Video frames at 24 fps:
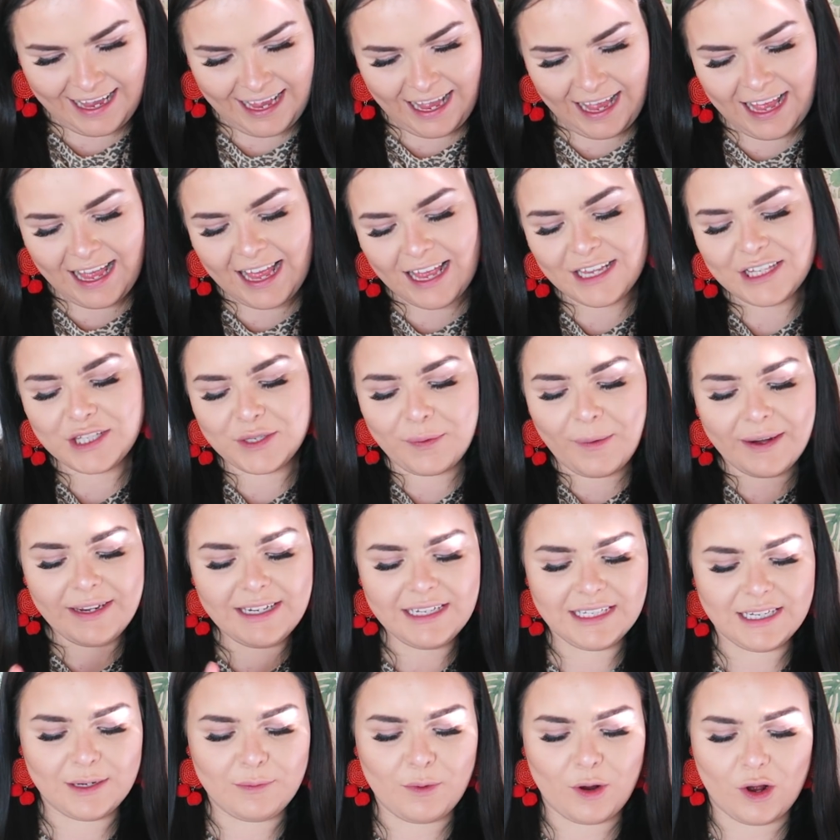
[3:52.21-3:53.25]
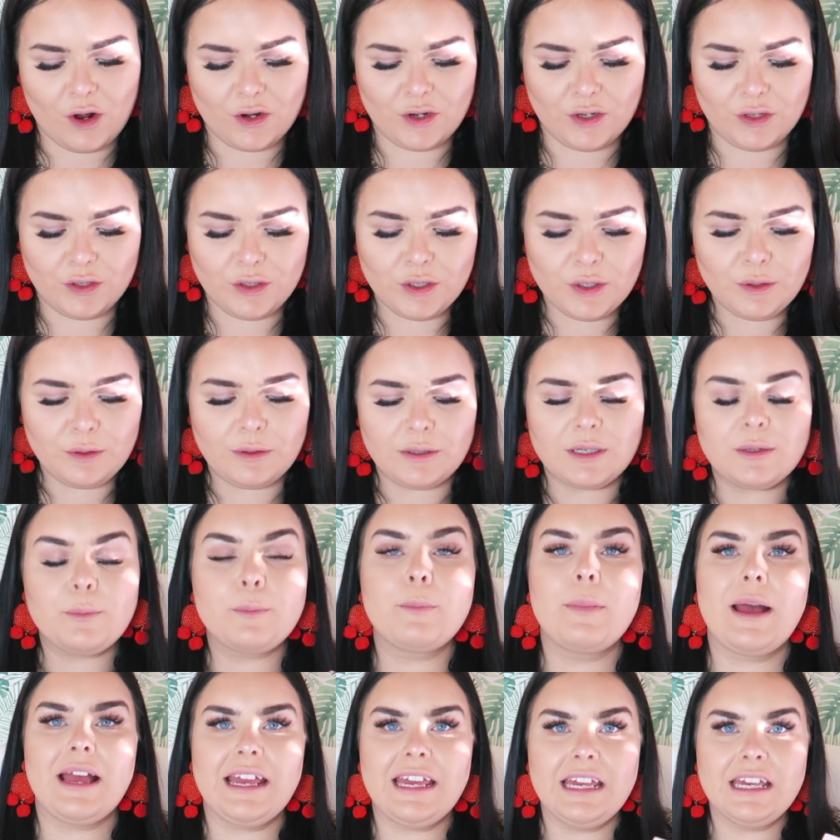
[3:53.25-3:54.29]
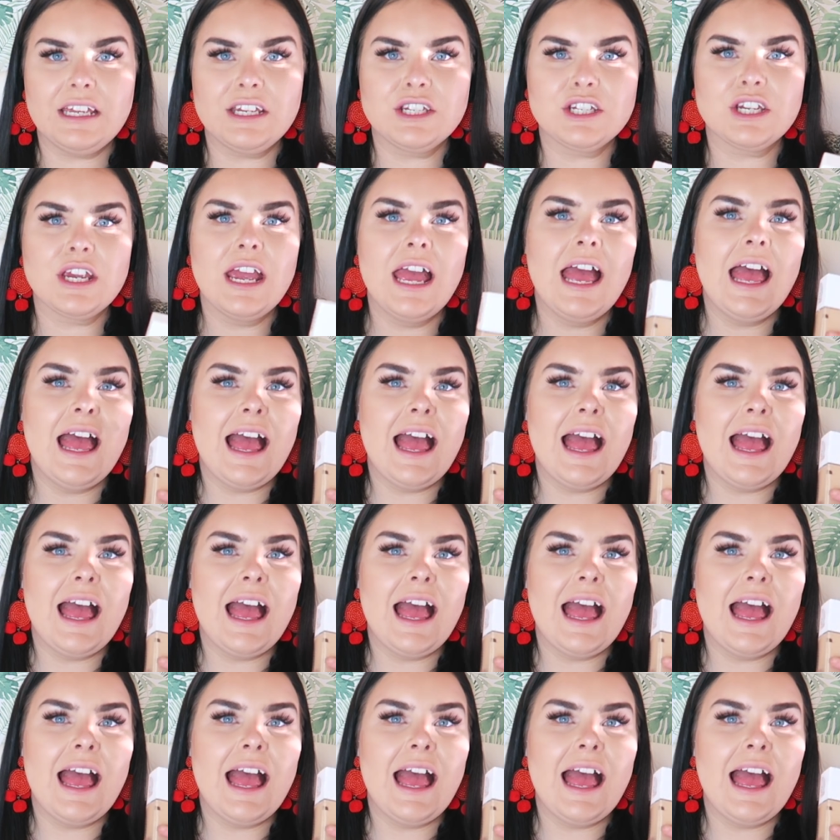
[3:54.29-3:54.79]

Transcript: get? 21 Nude Beige.